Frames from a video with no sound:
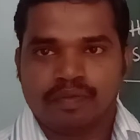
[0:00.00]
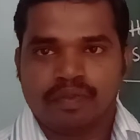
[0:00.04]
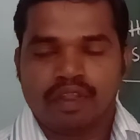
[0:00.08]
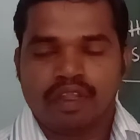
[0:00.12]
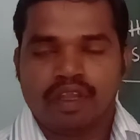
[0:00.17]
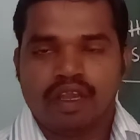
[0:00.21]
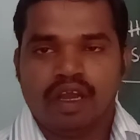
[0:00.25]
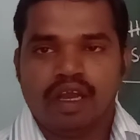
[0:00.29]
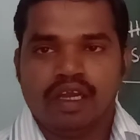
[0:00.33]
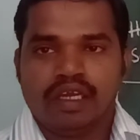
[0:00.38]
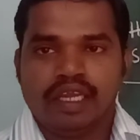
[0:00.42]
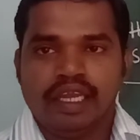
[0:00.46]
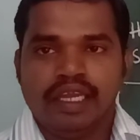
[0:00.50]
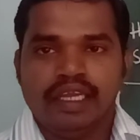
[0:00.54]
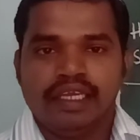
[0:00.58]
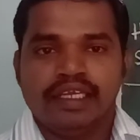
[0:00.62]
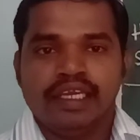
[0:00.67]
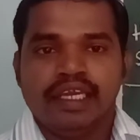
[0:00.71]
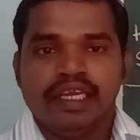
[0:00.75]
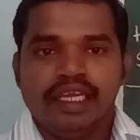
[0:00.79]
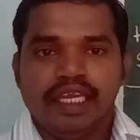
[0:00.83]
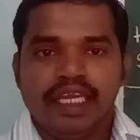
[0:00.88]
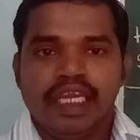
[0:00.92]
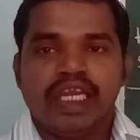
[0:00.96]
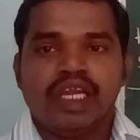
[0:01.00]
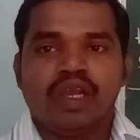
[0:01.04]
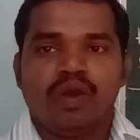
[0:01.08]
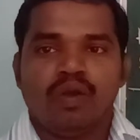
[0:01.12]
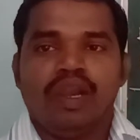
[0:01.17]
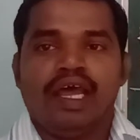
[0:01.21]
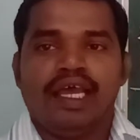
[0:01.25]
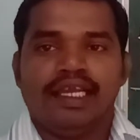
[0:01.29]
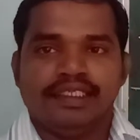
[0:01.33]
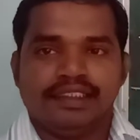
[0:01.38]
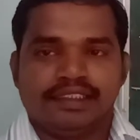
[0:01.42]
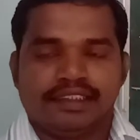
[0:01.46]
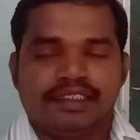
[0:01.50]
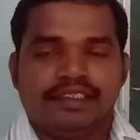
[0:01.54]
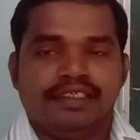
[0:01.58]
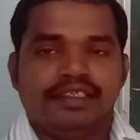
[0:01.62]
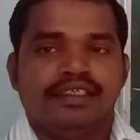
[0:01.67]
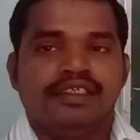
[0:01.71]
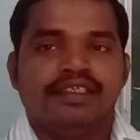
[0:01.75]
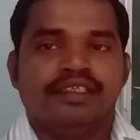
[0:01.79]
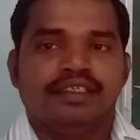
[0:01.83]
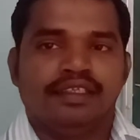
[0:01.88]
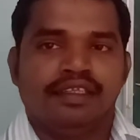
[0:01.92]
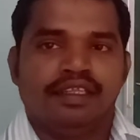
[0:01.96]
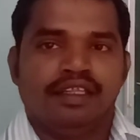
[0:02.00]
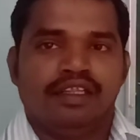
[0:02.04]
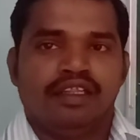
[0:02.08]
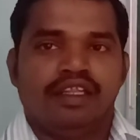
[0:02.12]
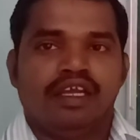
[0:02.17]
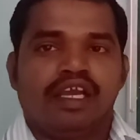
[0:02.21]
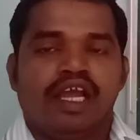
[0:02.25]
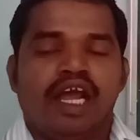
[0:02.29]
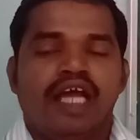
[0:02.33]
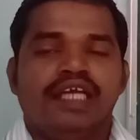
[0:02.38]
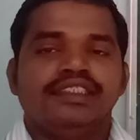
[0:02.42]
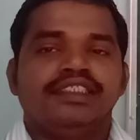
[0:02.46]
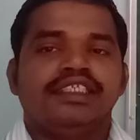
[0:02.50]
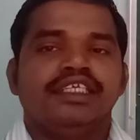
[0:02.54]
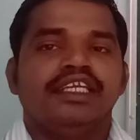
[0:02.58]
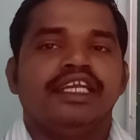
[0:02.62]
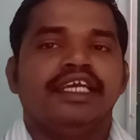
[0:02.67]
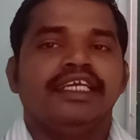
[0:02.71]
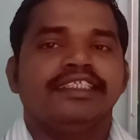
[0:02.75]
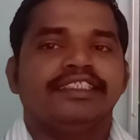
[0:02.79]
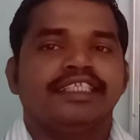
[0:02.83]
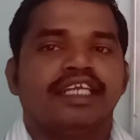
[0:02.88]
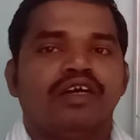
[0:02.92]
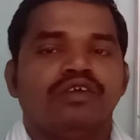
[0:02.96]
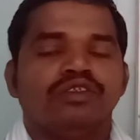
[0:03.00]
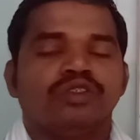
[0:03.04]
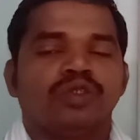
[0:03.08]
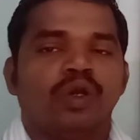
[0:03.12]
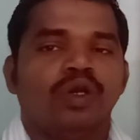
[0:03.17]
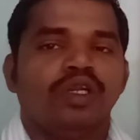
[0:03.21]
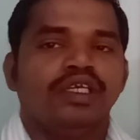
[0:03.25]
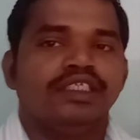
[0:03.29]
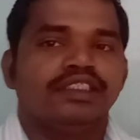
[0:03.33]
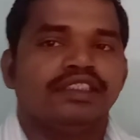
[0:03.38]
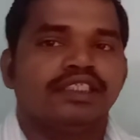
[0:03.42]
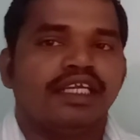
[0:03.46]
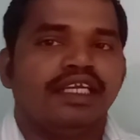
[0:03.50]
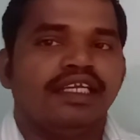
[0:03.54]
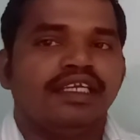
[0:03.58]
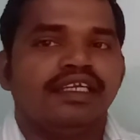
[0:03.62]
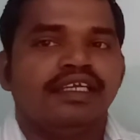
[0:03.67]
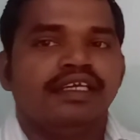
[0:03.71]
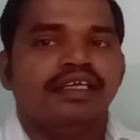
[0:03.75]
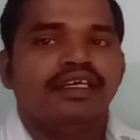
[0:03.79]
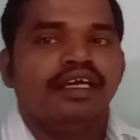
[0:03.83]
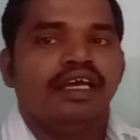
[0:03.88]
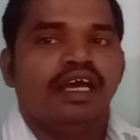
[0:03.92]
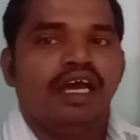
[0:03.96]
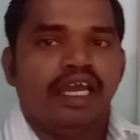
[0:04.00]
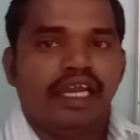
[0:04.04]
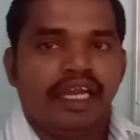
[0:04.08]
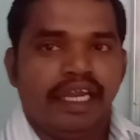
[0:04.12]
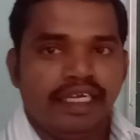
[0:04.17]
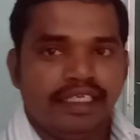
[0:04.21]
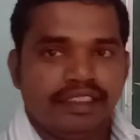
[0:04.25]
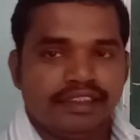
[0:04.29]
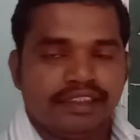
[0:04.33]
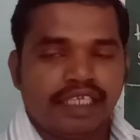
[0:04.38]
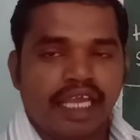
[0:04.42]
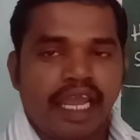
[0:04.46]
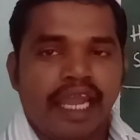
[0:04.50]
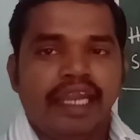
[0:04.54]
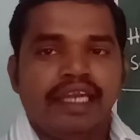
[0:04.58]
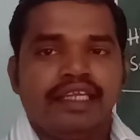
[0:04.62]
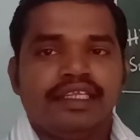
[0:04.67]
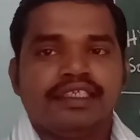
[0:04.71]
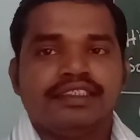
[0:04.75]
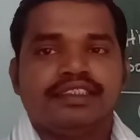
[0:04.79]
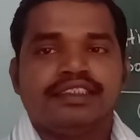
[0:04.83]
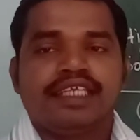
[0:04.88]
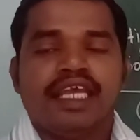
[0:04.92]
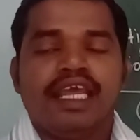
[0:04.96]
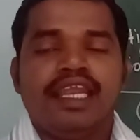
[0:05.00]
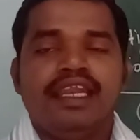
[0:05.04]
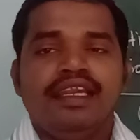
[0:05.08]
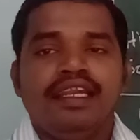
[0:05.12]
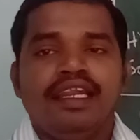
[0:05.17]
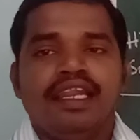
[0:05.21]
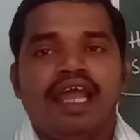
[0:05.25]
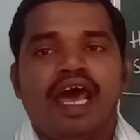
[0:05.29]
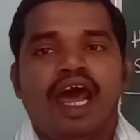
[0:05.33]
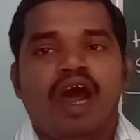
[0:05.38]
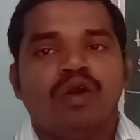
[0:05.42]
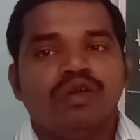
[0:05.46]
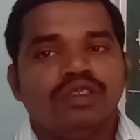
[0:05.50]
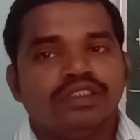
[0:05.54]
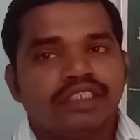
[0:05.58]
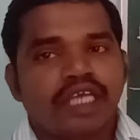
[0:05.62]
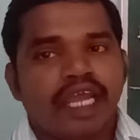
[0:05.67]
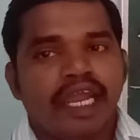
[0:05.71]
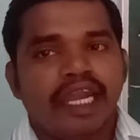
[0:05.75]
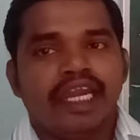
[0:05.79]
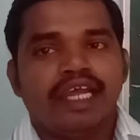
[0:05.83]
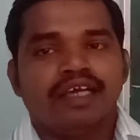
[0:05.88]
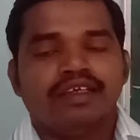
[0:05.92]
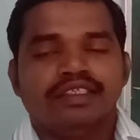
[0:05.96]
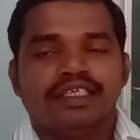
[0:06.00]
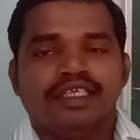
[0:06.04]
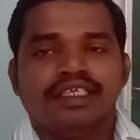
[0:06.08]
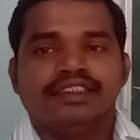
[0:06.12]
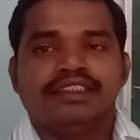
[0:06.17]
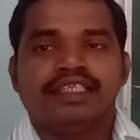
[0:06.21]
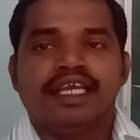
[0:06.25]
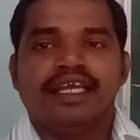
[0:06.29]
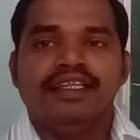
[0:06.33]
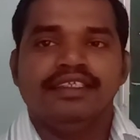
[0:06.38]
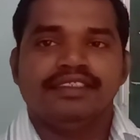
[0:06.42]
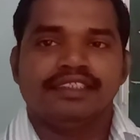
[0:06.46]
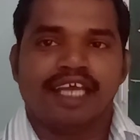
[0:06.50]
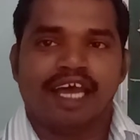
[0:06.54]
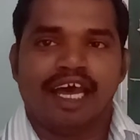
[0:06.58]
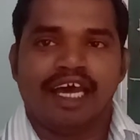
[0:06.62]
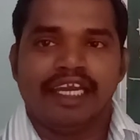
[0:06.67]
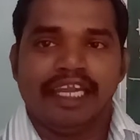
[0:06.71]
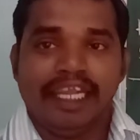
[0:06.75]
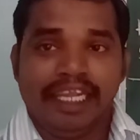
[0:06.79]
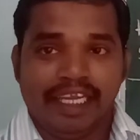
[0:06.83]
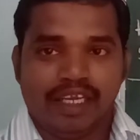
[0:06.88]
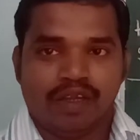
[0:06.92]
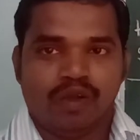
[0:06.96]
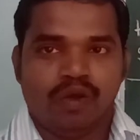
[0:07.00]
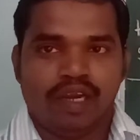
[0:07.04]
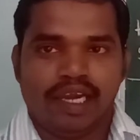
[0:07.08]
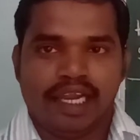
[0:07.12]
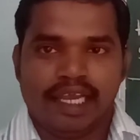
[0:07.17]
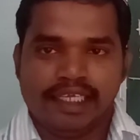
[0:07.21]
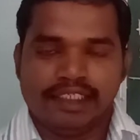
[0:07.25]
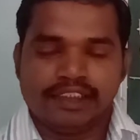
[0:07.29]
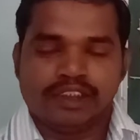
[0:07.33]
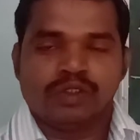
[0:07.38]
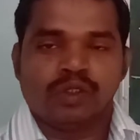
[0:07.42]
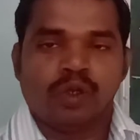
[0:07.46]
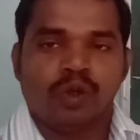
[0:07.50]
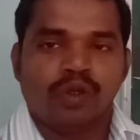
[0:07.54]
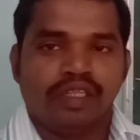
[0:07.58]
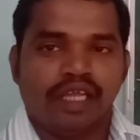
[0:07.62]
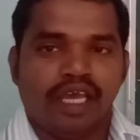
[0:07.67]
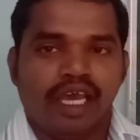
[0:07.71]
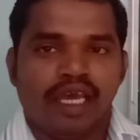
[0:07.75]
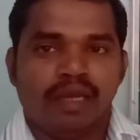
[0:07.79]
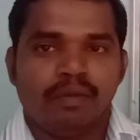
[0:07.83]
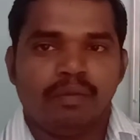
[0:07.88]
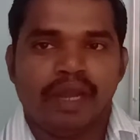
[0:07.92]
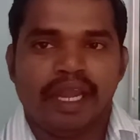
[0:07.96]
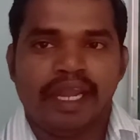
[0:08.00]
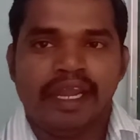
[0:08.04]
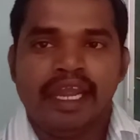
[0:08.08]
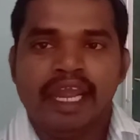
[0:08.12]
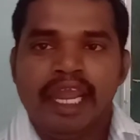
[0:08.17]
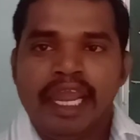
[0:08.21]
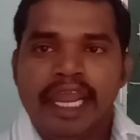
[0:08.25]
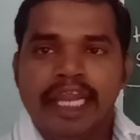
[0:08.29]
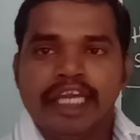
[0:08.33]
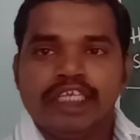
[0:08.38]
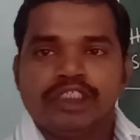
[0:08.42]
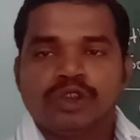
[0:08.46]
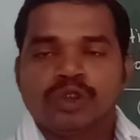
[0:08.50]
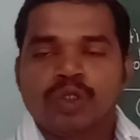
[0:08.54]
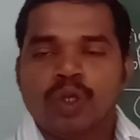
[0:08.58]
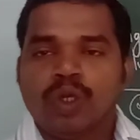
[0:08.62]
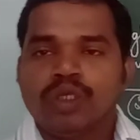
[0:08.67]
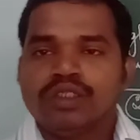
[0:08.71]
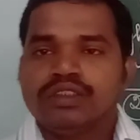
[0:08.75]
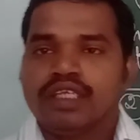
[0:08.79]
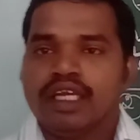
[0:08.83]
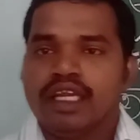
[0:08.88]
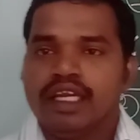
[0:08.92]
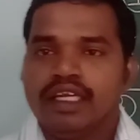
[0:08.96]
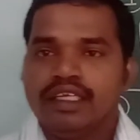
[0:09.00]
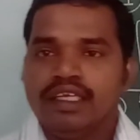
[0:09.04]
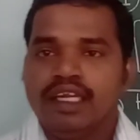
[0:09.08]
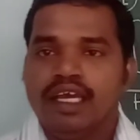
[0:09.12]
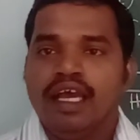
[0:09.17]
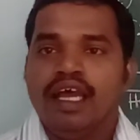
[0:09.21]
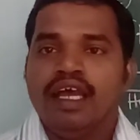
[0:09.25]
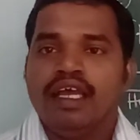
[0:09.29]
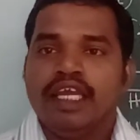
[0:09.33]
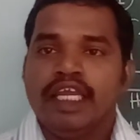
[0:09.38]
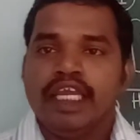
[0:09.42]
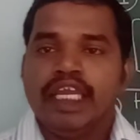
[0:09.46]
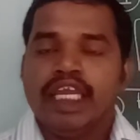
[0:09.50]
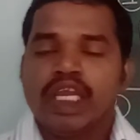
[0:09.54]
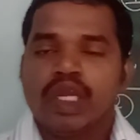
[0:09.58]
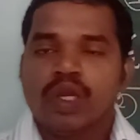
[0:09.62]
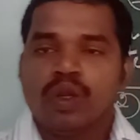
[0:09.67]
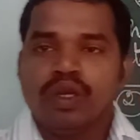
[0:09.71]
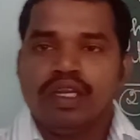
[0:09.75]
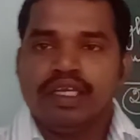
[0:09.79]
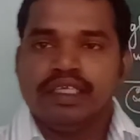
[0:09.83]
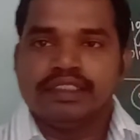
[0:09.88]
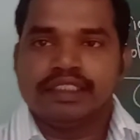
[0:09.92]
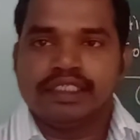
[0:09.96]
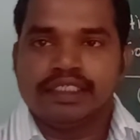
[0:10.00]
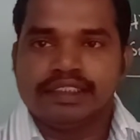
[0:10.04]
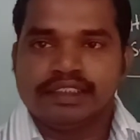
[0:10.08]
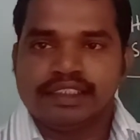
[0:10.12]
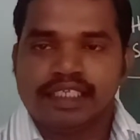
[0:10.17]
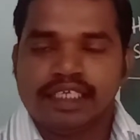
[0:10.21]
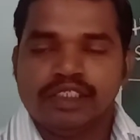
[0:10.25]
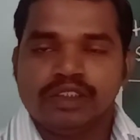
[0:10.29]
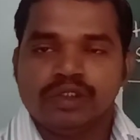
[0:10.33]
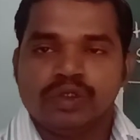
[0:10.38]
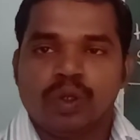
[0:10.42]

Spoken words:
Okay, equalized. The concentration of solution inside the cell, outside of the cells are equalized. So thereby it shows an equalization.